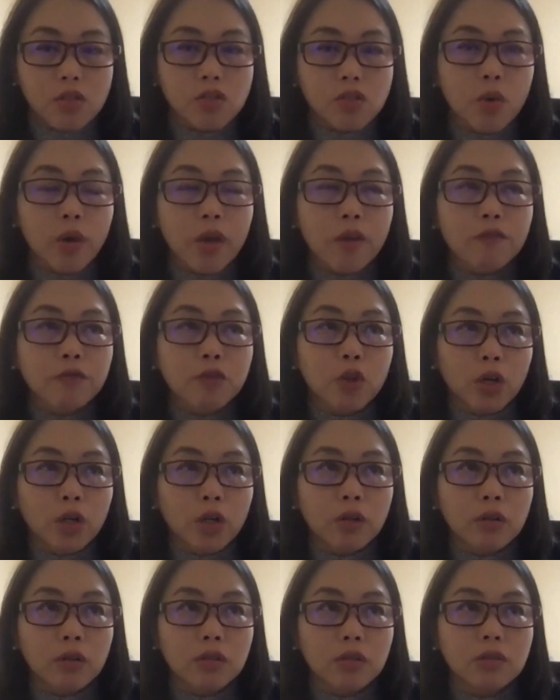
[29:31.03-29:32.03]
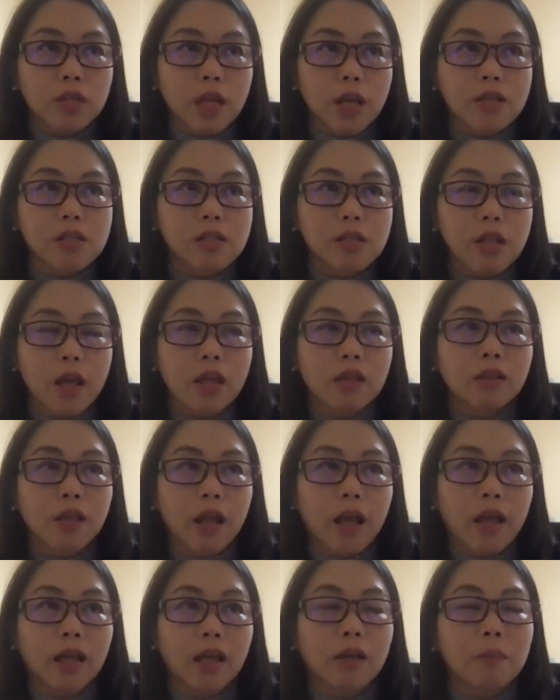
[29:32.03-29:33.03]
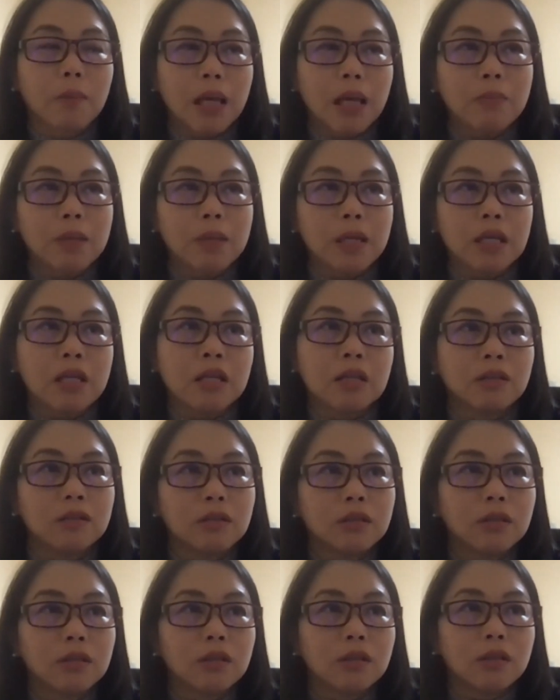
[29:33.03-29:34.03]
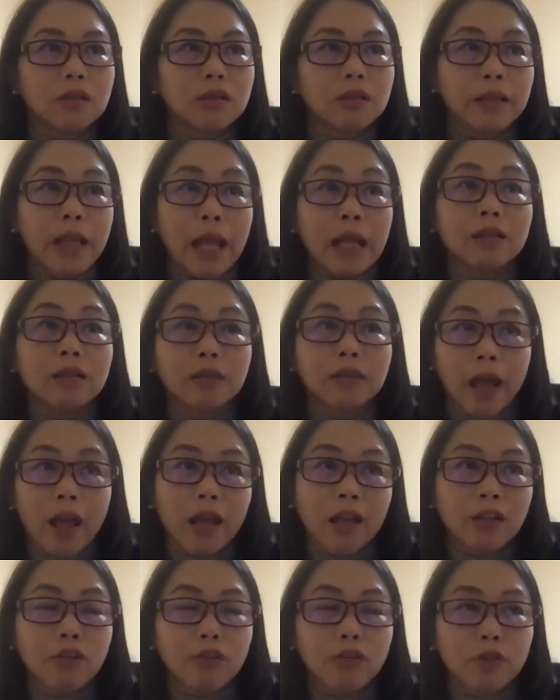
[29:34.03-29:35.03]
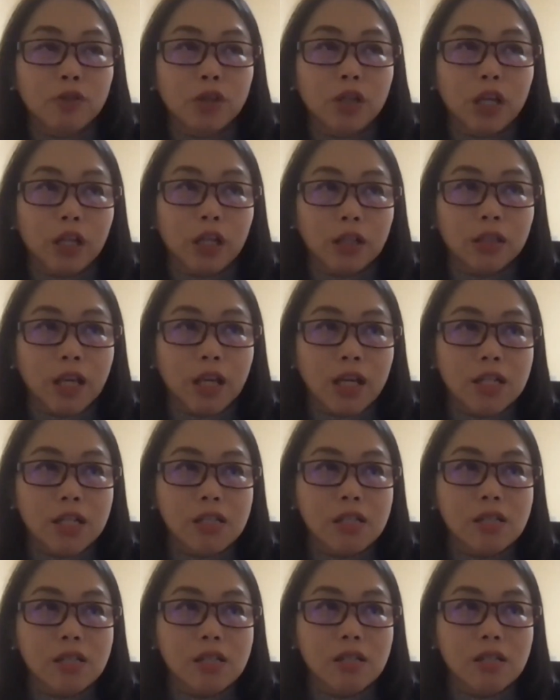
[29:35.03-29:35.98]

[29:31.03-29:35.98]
So if you're tested like maybe day 10 of your illness,